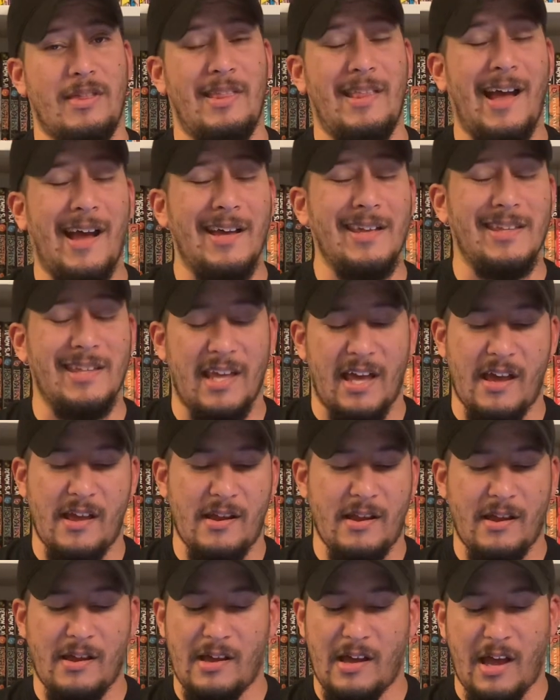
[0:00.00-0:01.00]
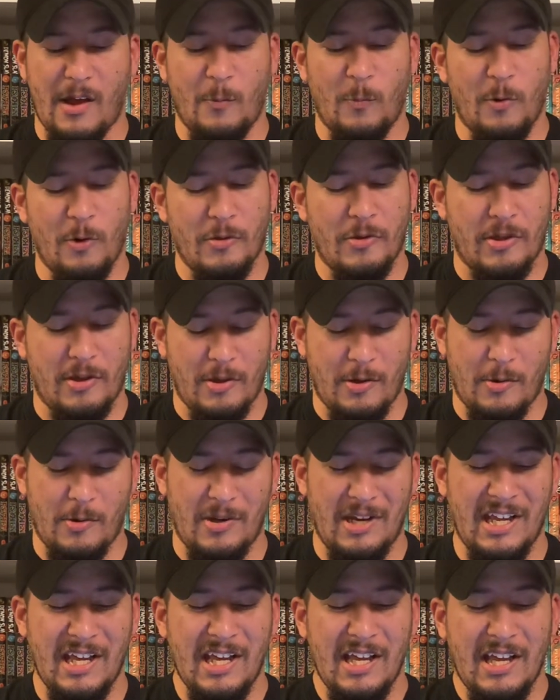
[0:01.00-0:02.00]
not yet. I will soon.